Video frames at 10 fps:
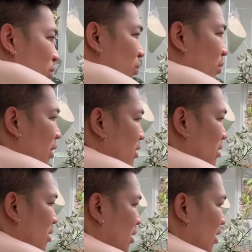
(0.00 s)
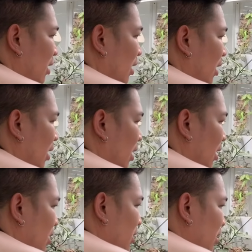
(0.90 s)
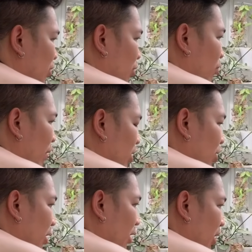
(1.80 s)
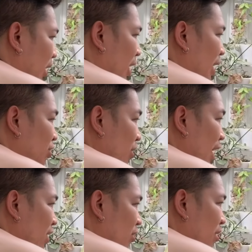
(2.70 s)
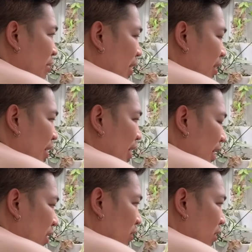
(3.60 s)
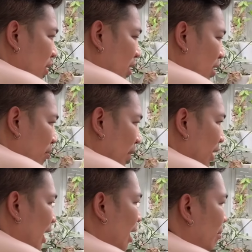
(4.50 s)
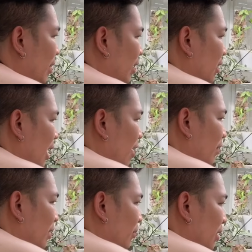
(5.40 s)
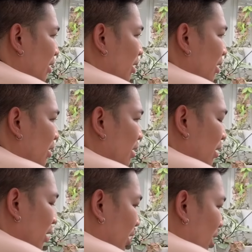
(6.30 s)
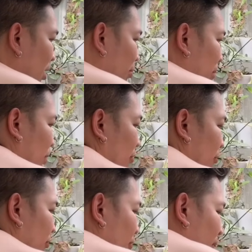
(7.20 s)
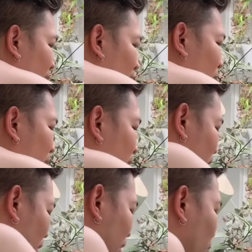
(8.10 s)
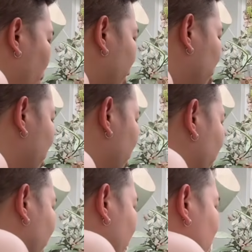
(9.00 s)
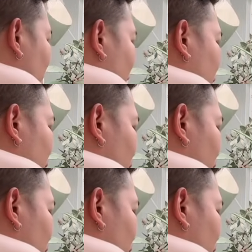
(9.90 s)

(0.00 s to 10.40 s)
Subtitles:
to this situation. And I should actually be airing out my cabinet. I haven't really proof, what do you call that? Weatherproof this one.